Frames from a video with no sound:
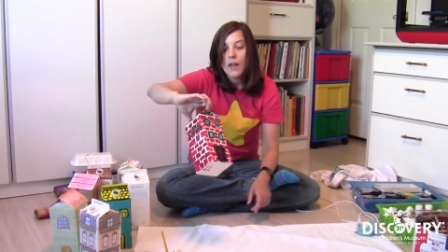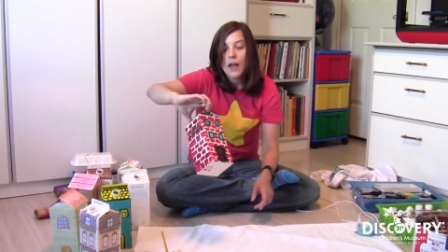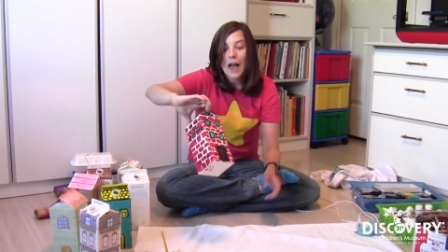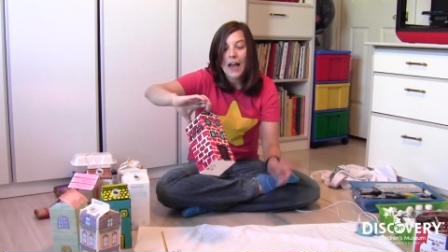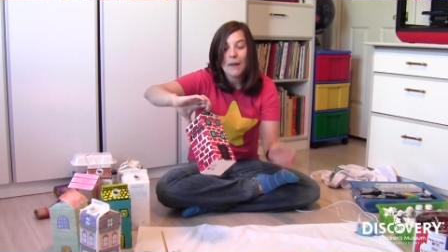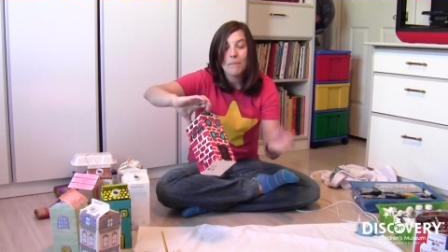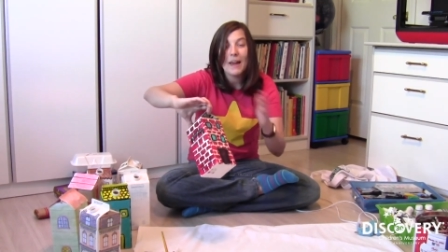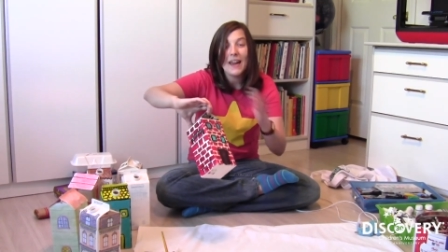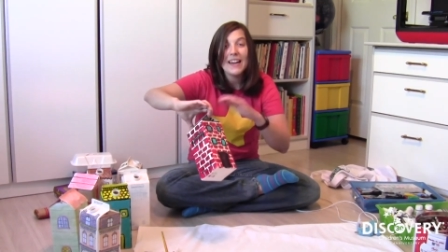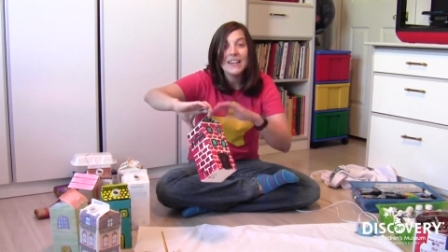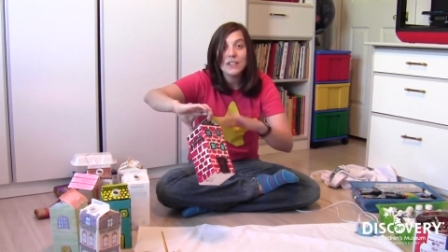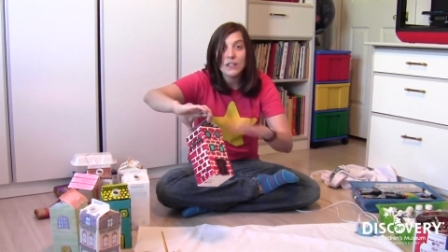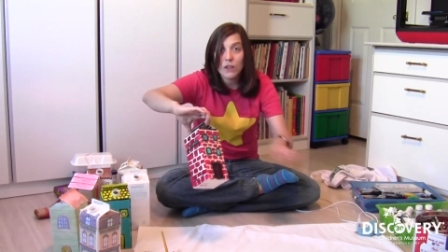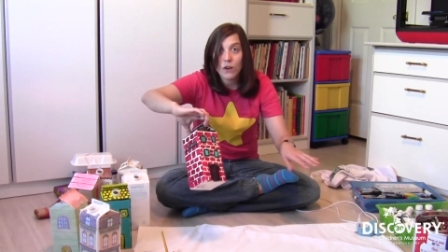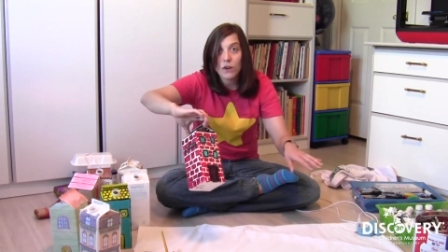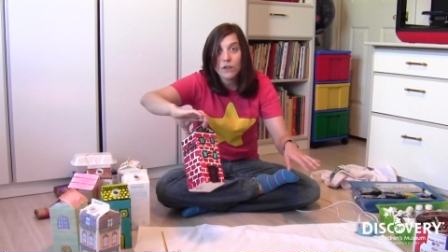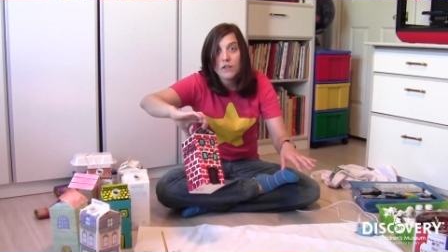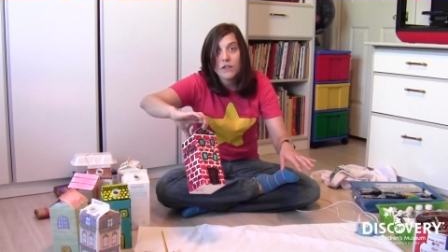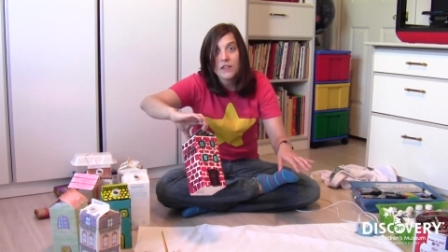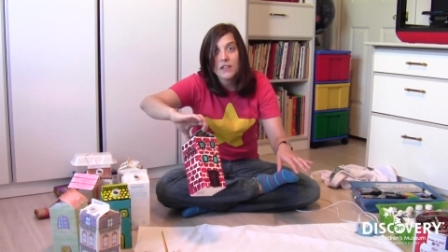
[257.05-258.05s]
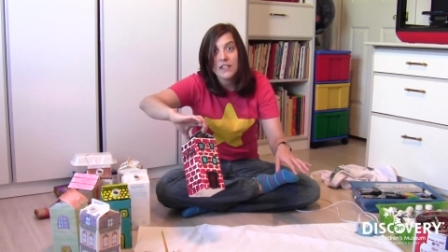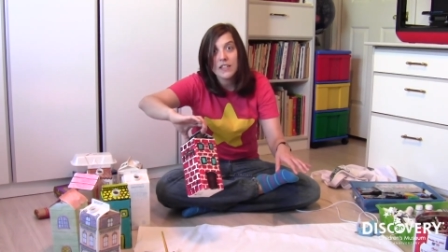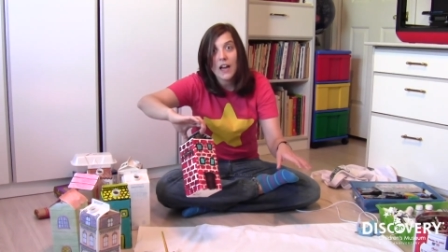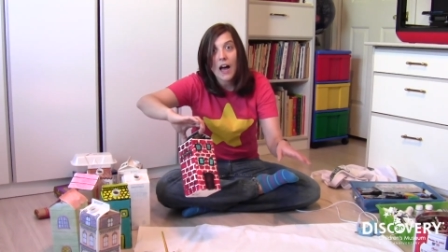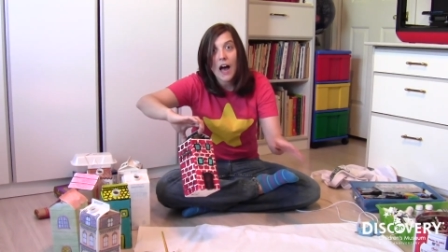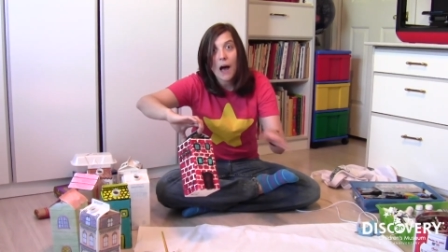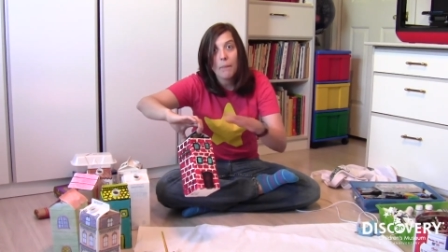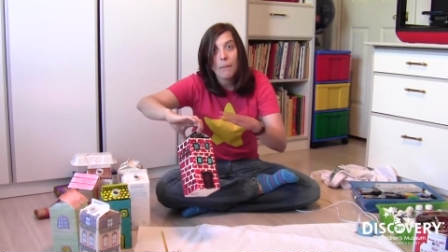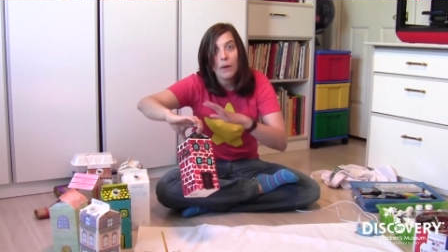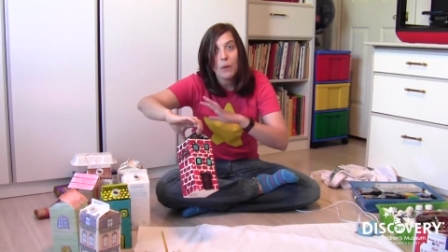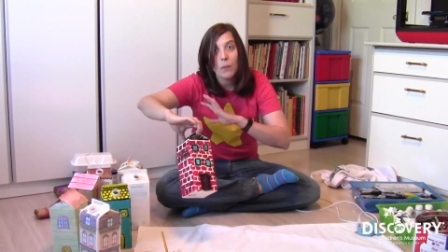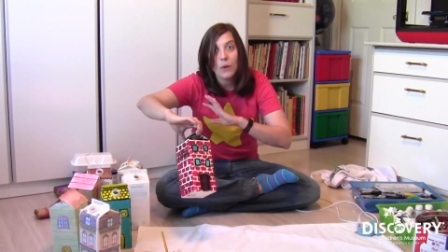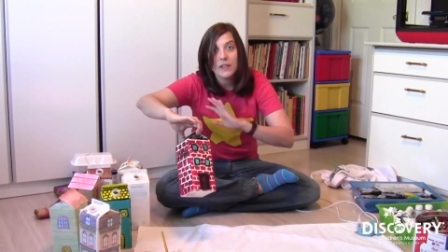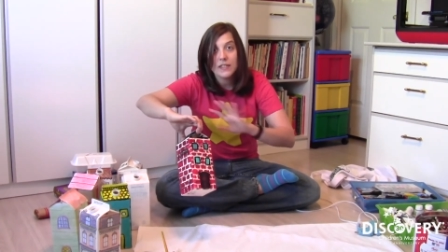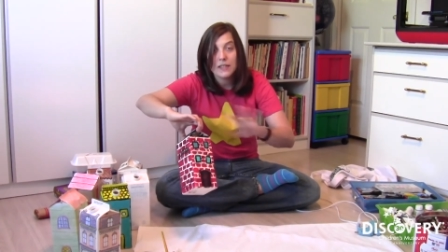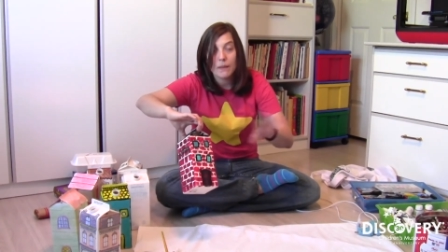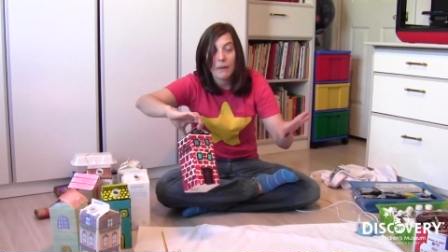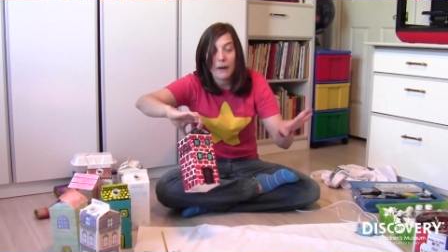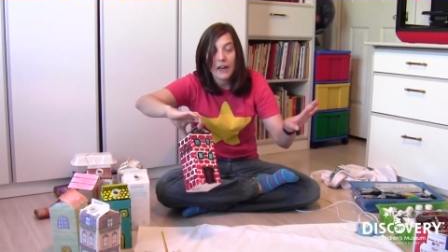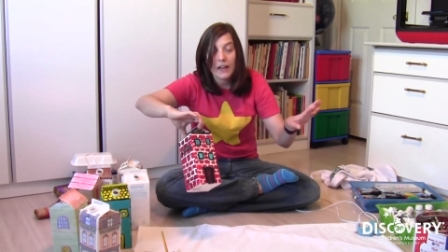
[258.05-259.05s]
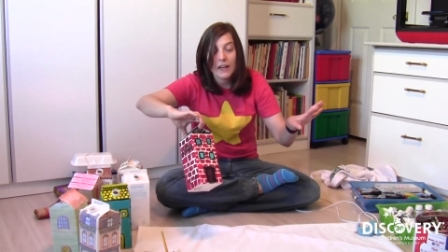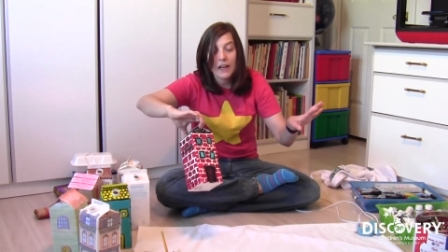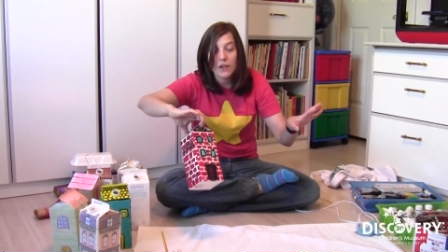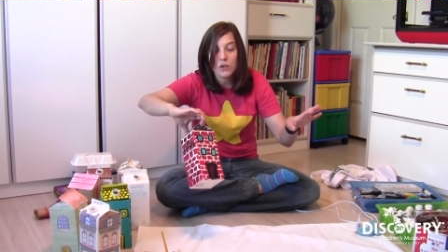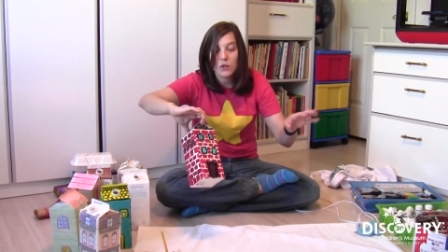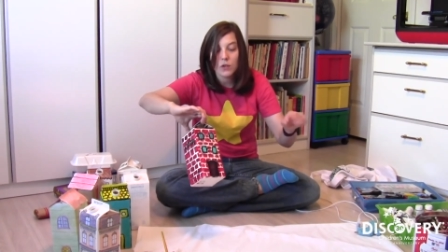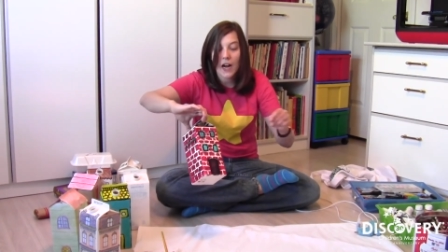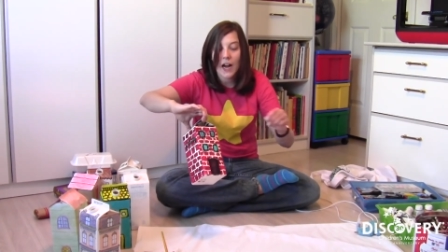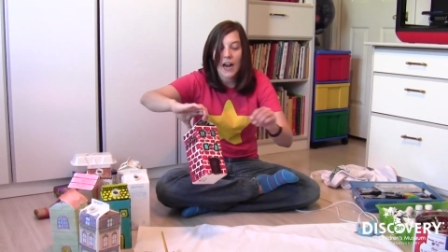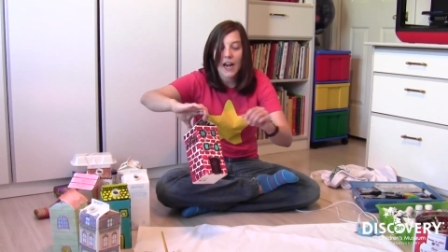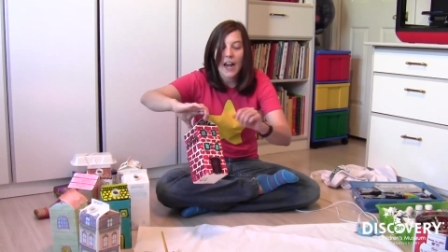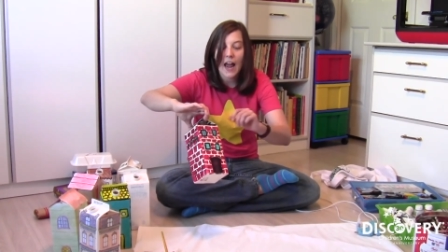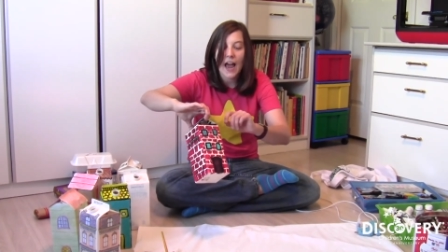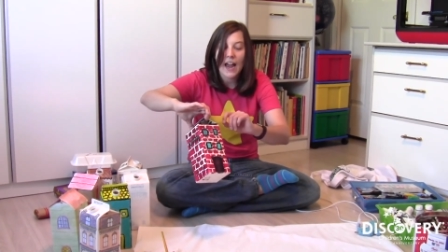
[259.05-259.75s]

I painted over the top, and once the paint had dried,